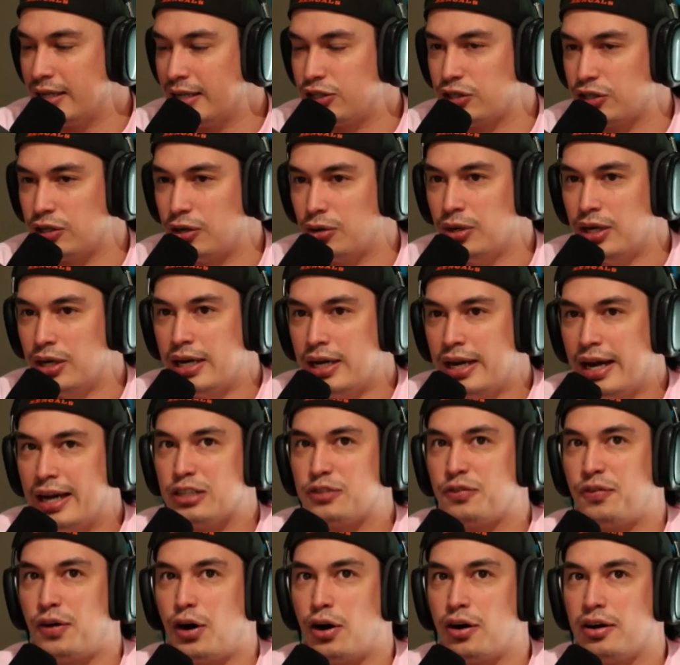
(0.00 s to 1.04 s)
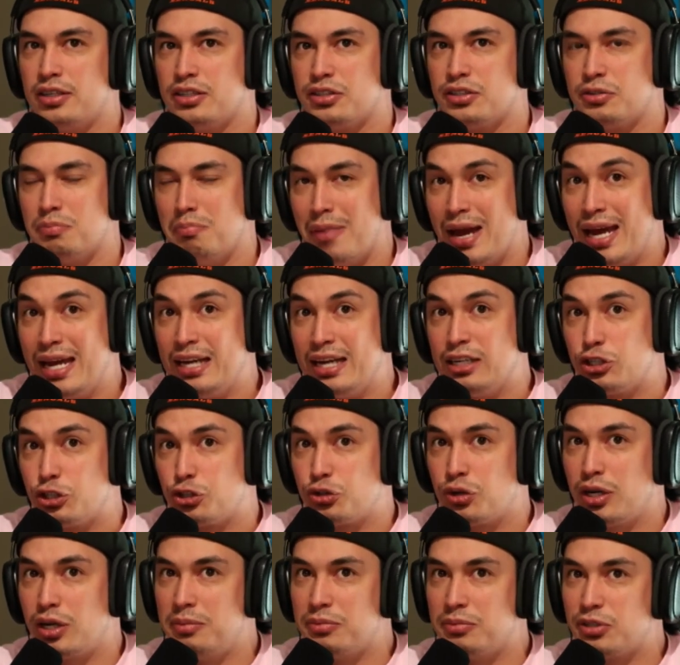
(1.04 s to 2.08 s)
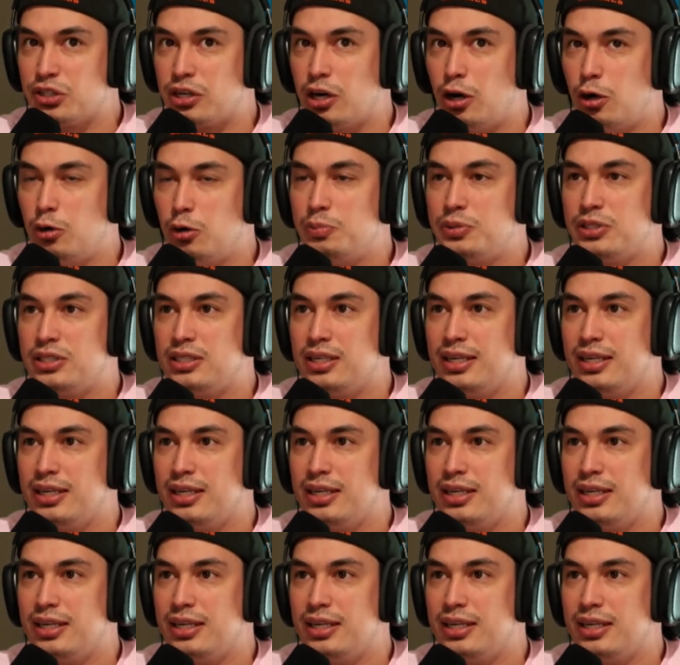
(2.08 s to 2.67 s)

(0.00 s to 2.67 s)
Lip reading: So as far as mainstream scopes,